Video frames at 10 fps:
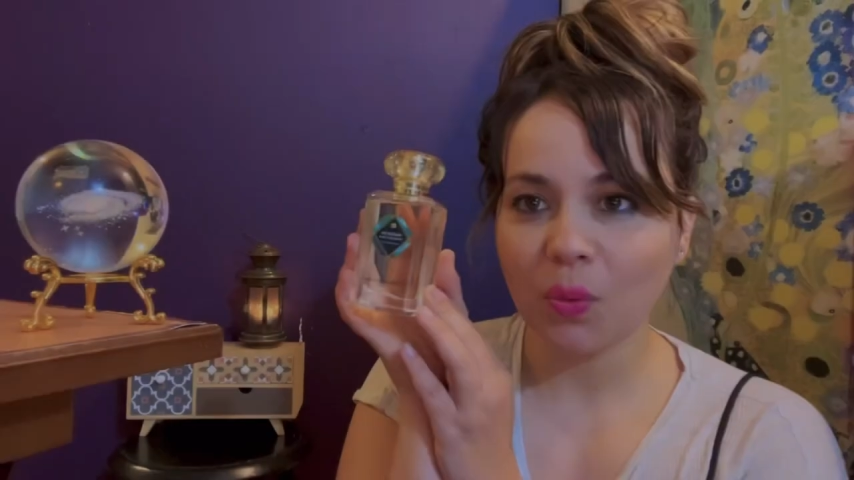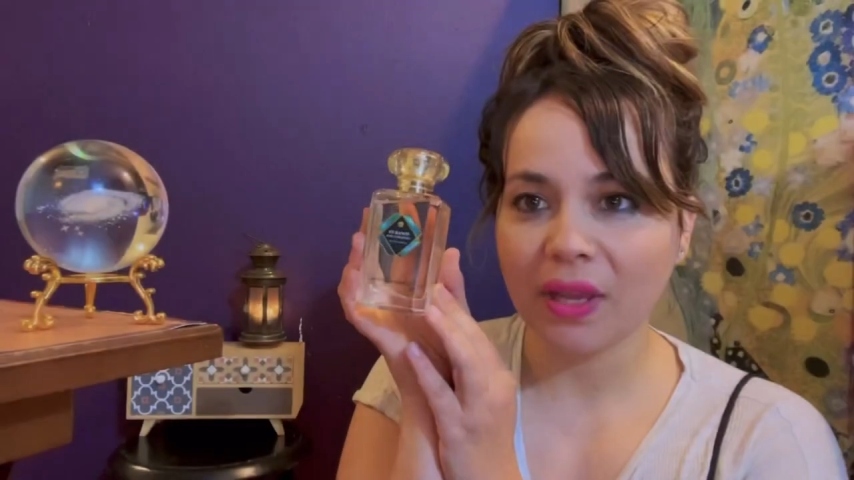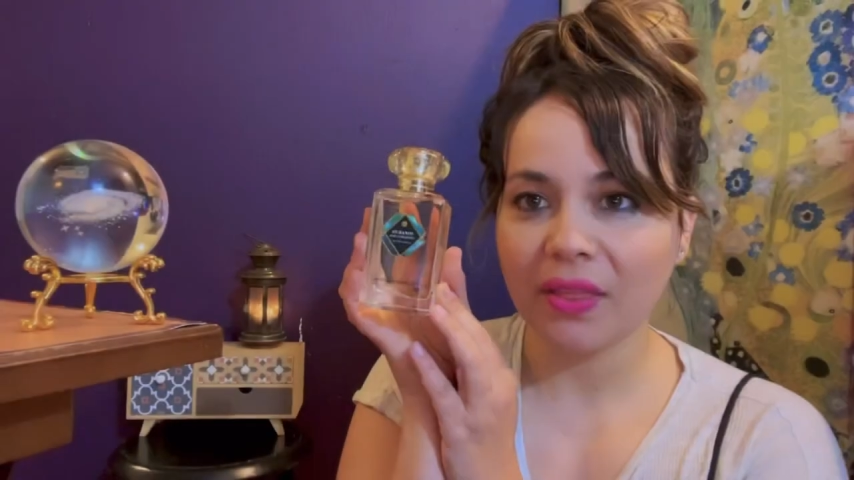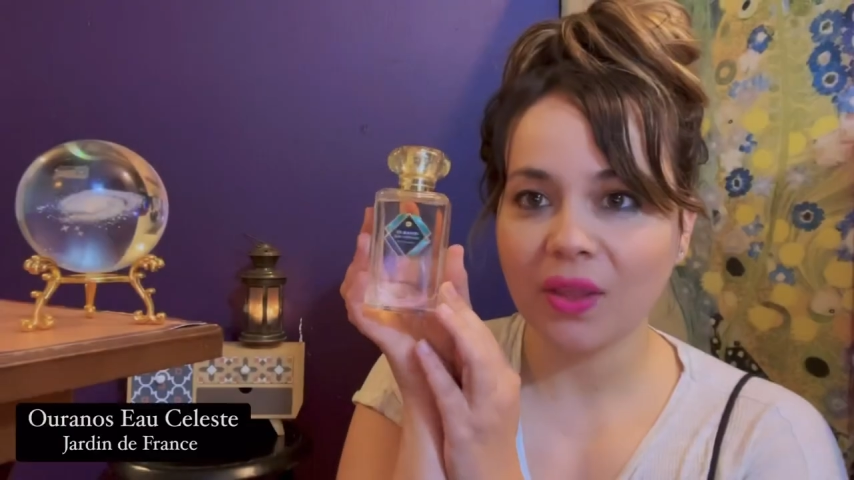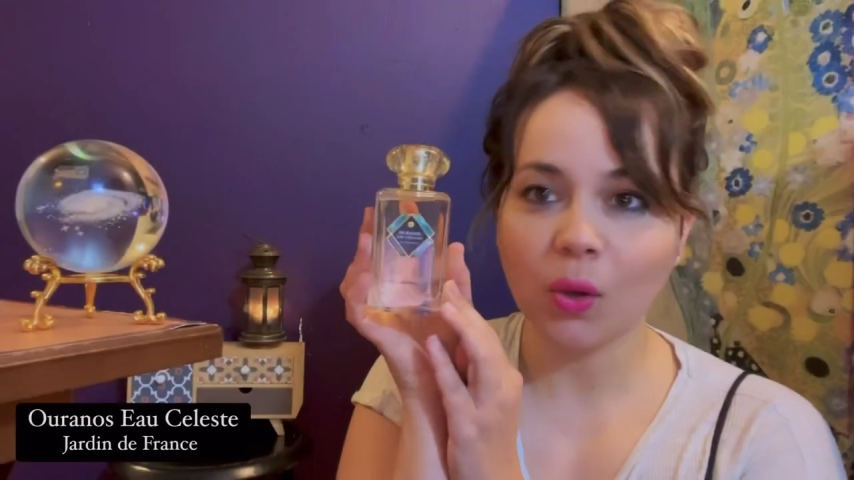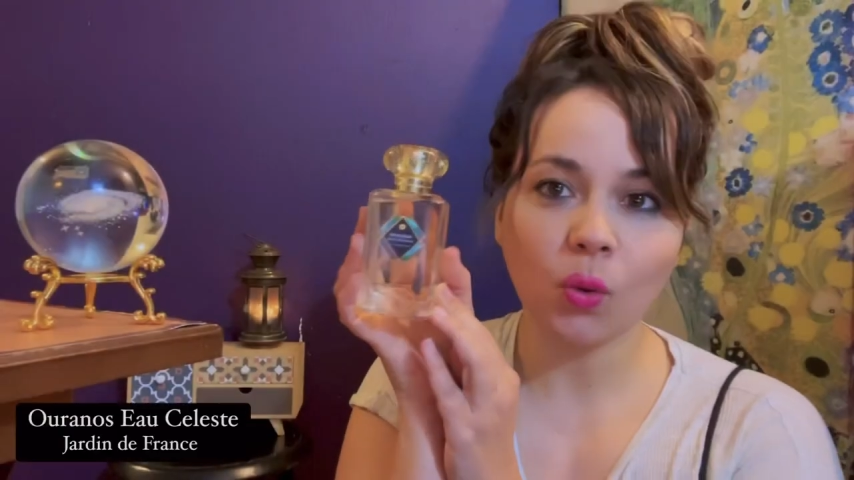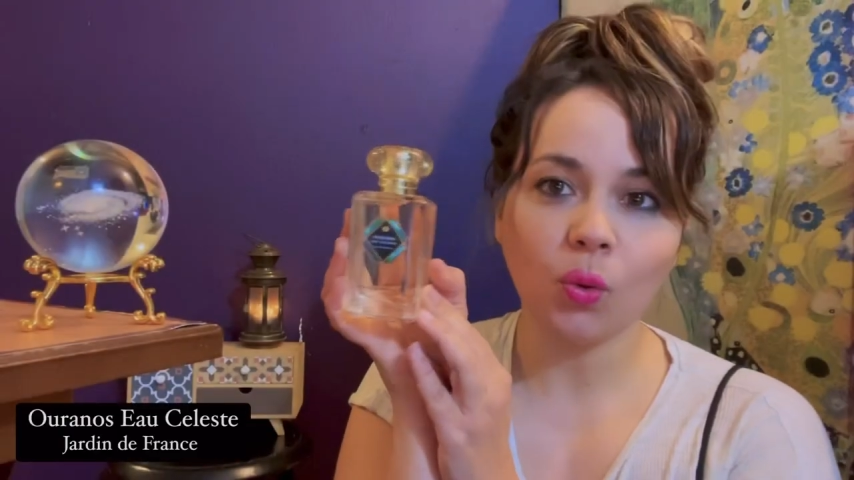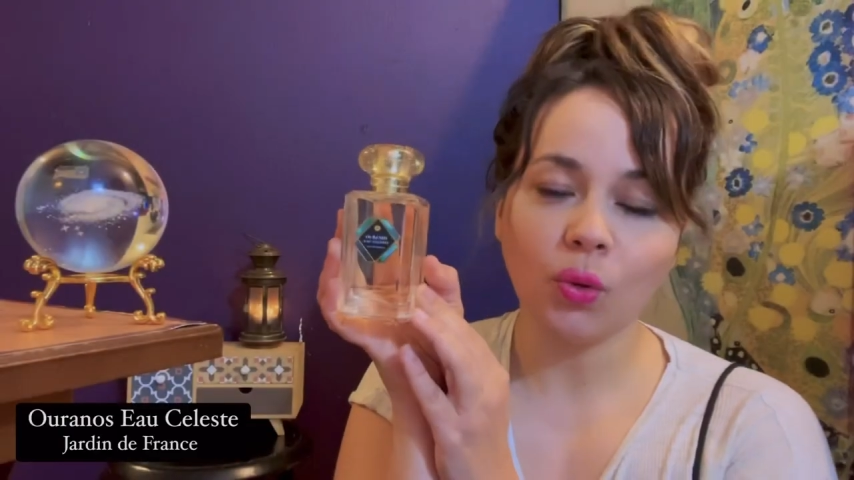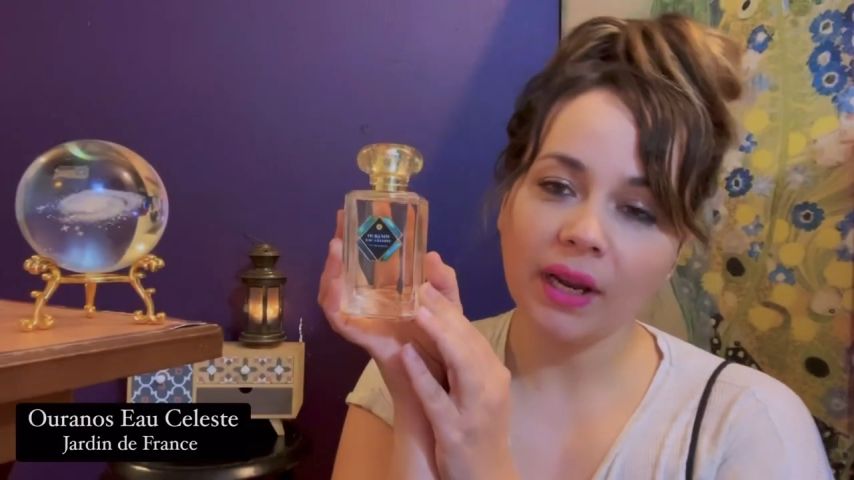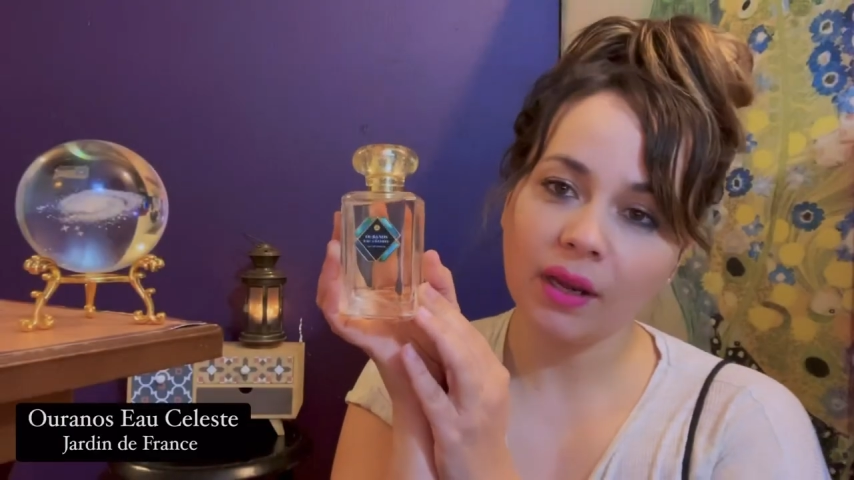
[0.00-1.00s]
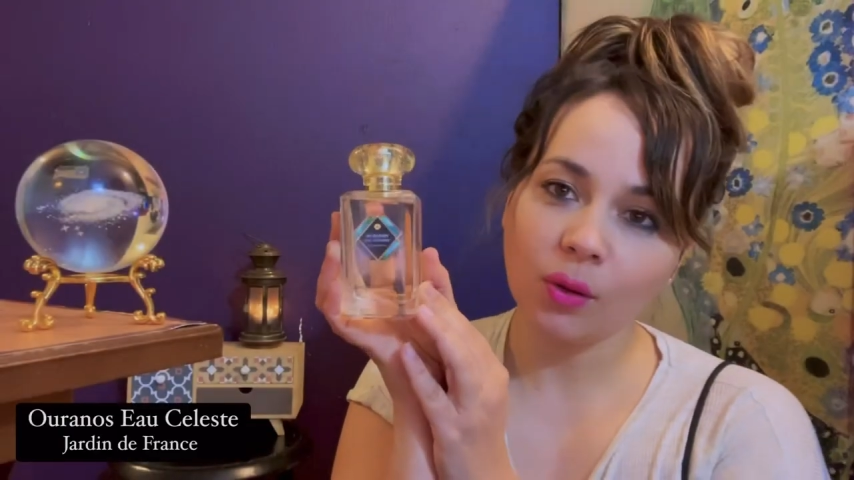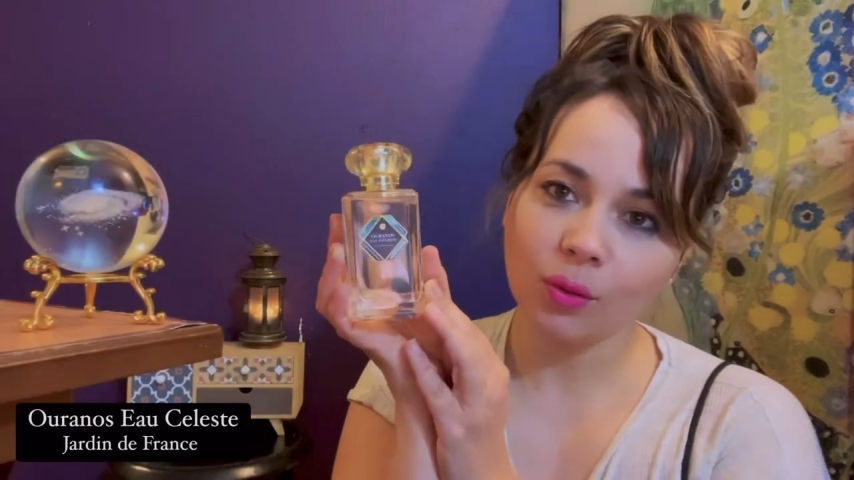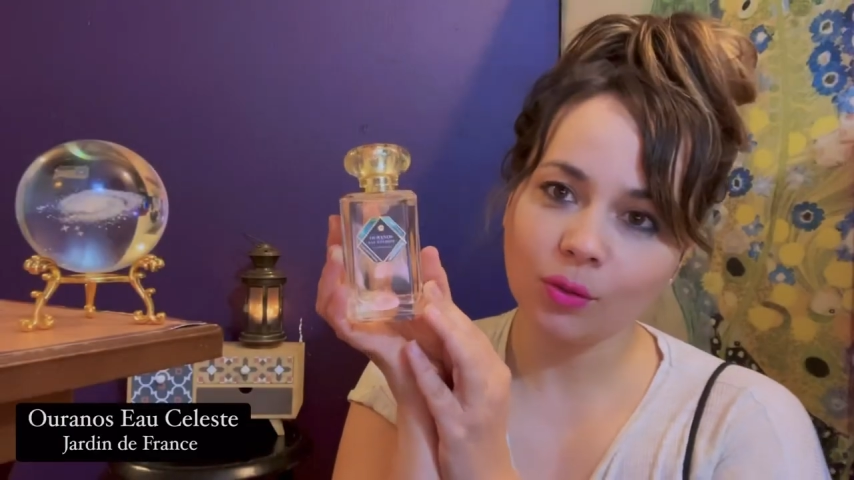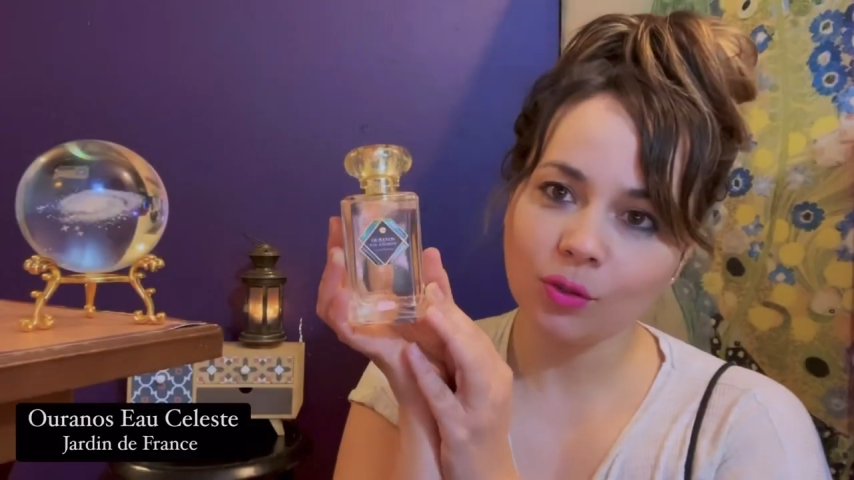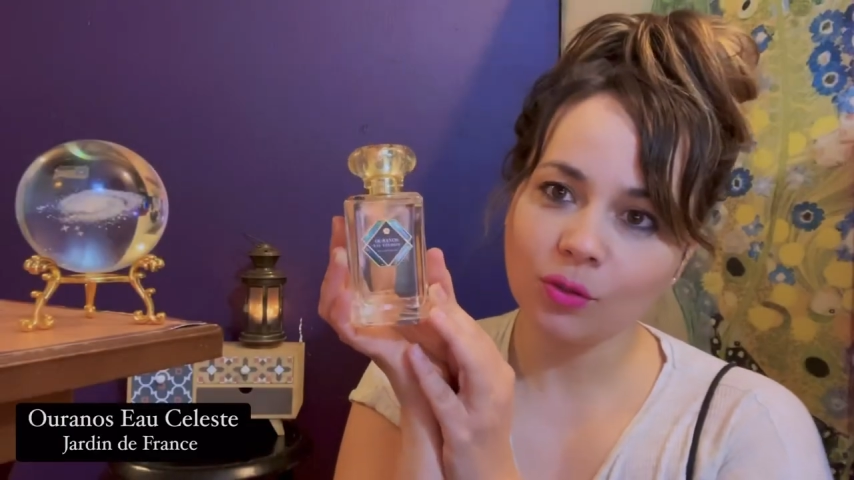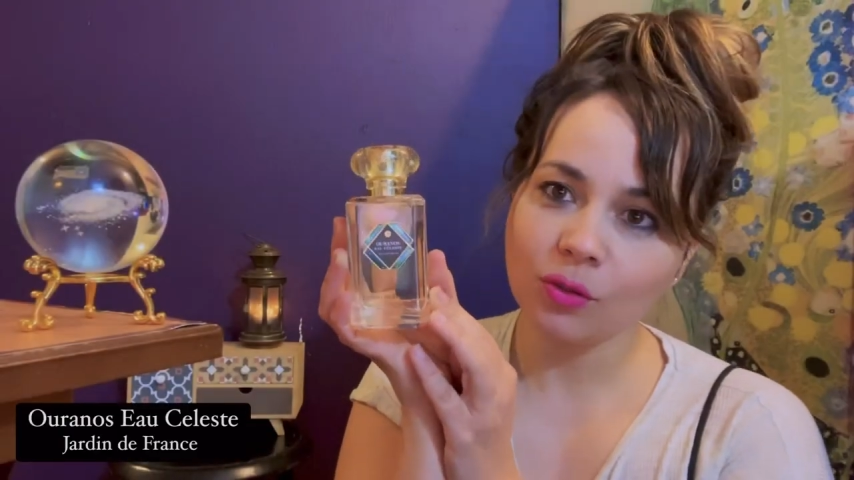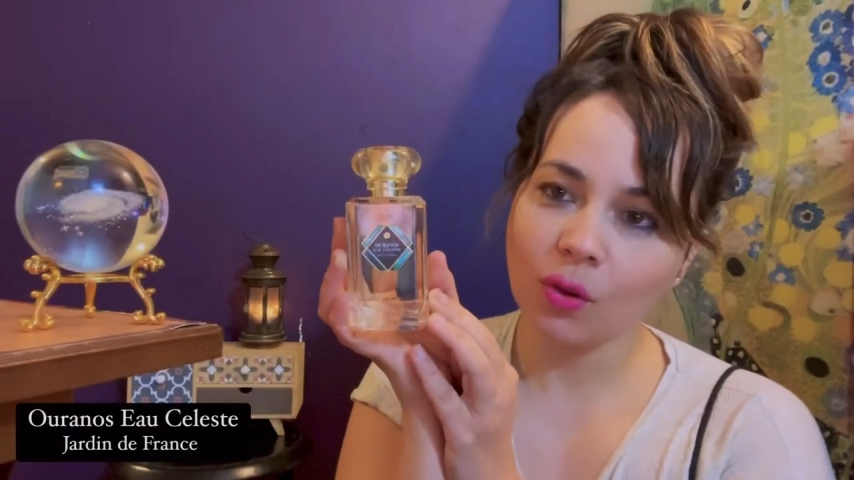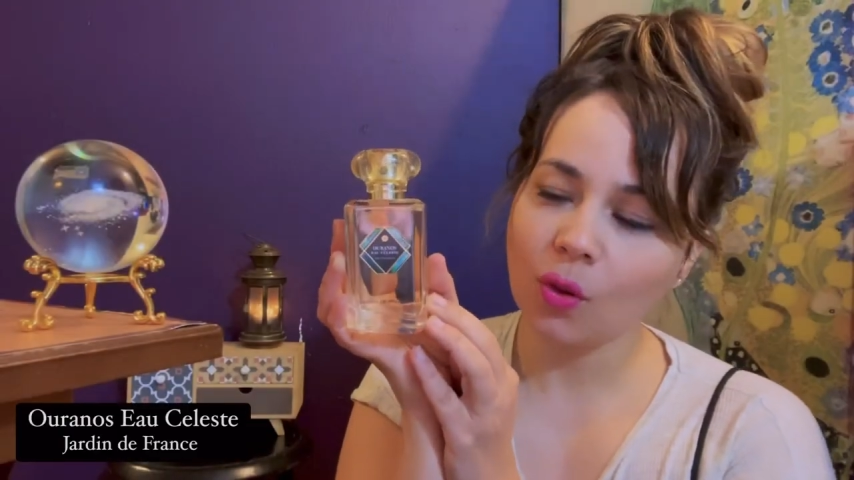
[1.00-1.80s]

with Ouranos